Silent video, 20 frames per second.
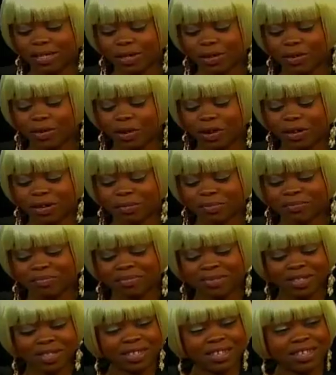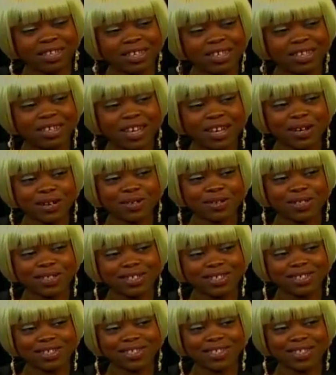So, um, Nels,
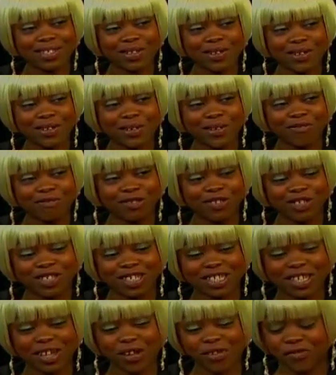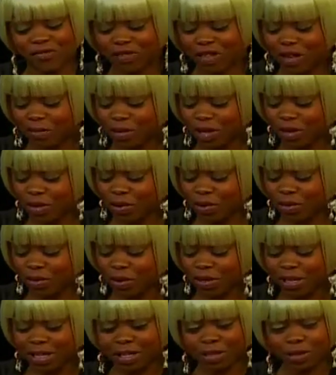start off with yourself. Let me
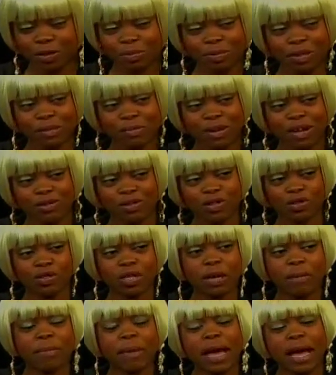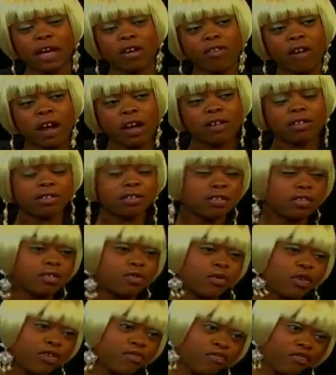know a little bit about you, your background,
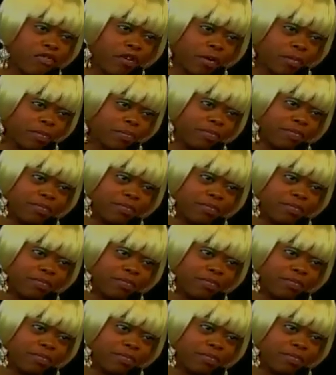where you from.